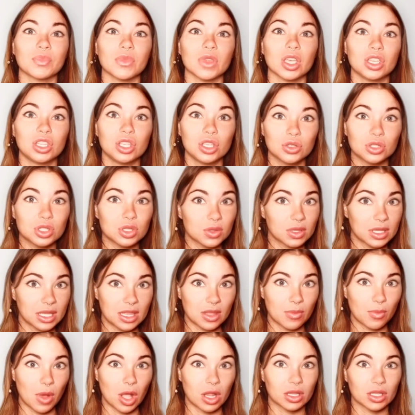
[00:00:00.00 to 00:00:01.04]
Usually the
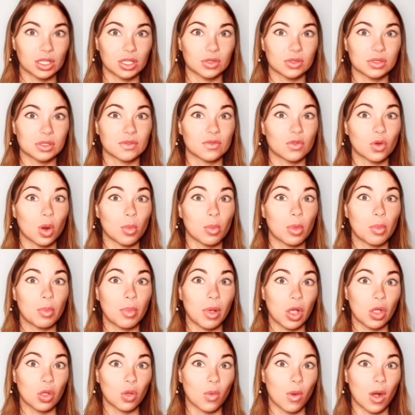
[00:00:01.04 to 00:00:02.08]
molecules of normal
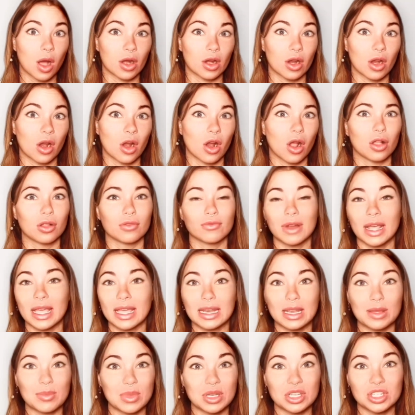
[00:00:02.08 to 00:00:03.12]
bulk water are all
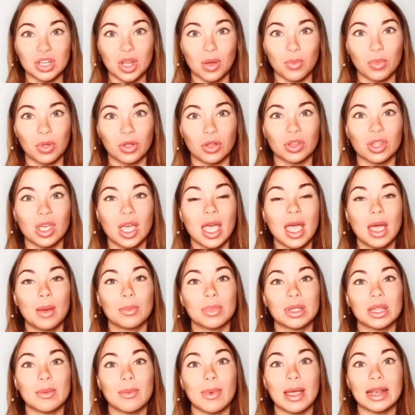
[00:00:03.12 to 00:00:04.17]
random and jumbled,
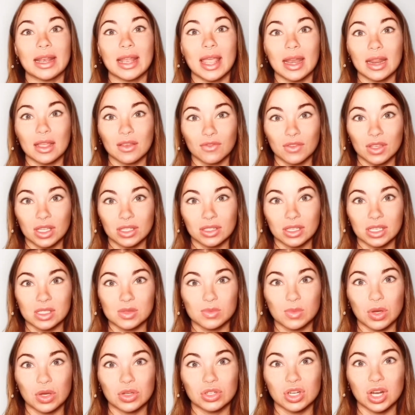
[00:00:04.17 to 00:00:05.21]
but the magnetic field
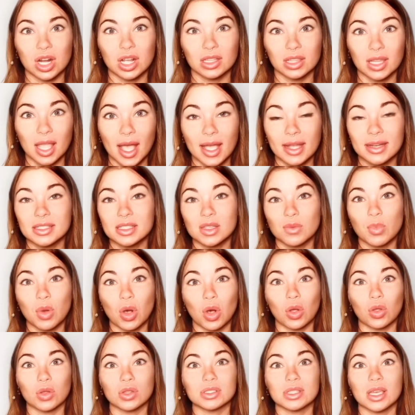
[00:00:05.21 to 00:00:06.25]
exposure aligns the
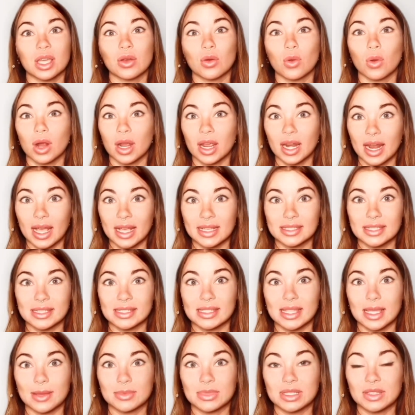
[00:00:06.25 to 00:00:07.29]
poles and organizes
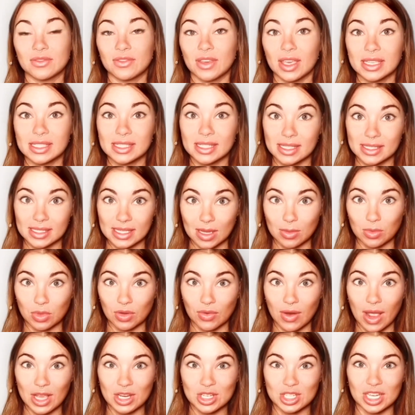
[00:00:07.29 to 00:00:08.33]
them to face the same
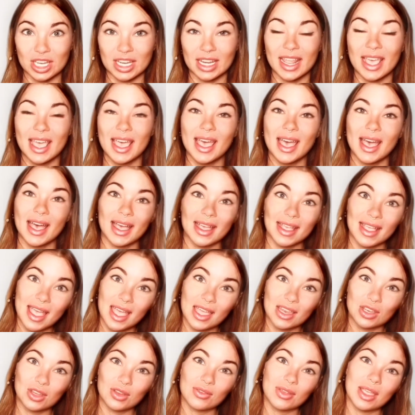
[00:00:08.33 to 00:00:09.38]
direction,
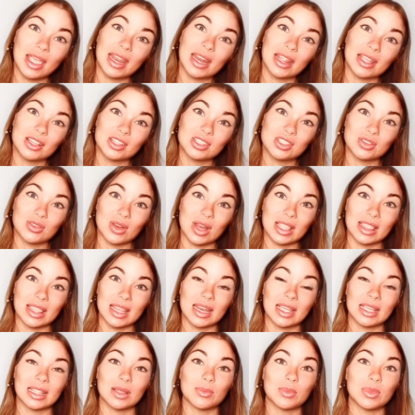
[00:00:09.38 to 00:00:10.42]
again creating and
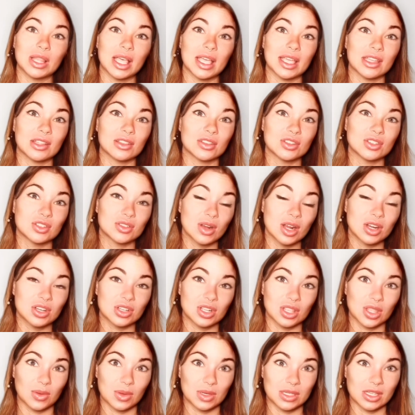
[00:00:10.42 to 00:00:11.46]
strengthening the molecular structure
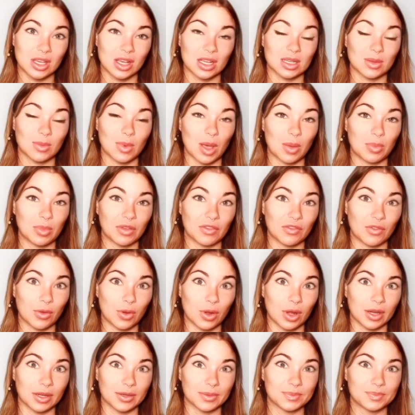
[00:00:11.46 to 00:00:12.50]
that we talked about
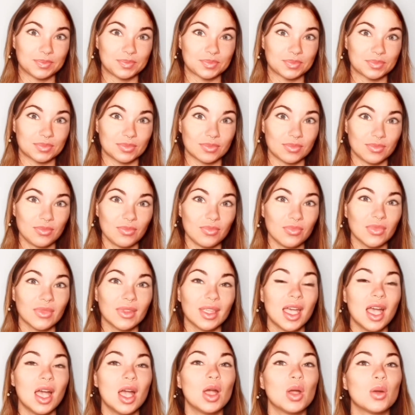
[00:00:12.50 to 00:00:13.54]
before.
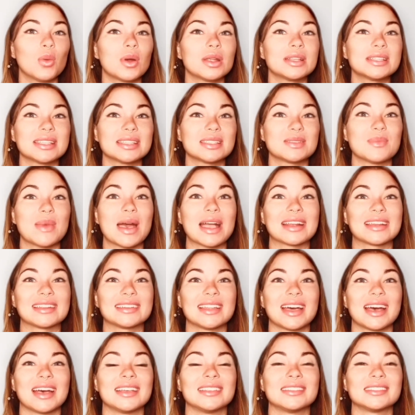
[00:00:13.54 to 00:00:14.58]
Once it's
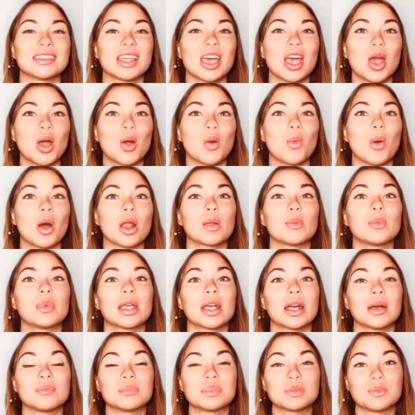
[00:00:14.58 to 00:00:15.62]
magnetized, water
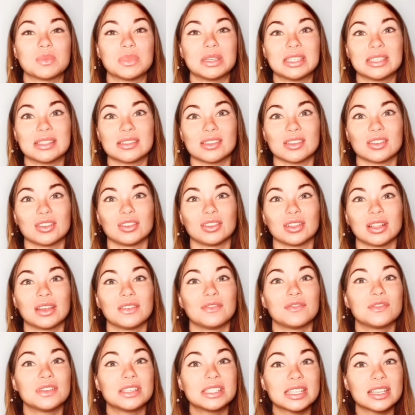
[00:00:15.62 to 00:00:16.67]
becomes medicinal
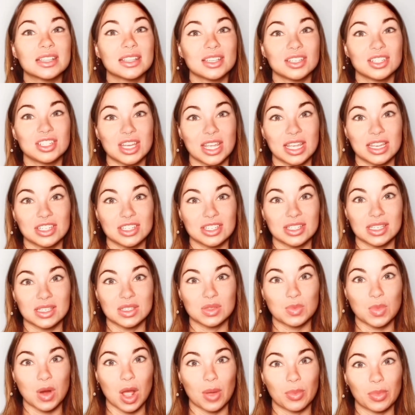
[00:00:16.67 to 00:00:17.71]
and physically changes its
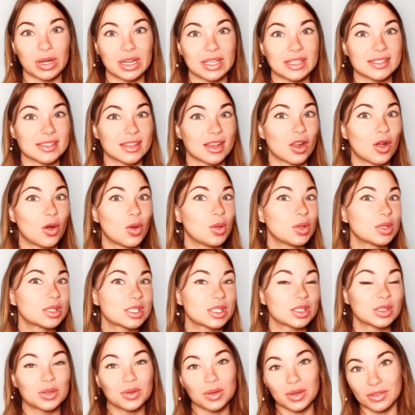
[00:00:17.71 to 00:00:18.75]
properties in a whole
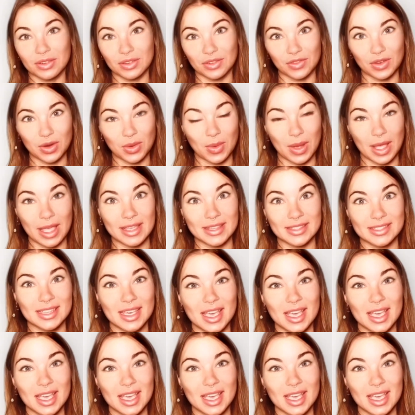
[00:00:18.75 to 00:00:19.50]
slew of different ways.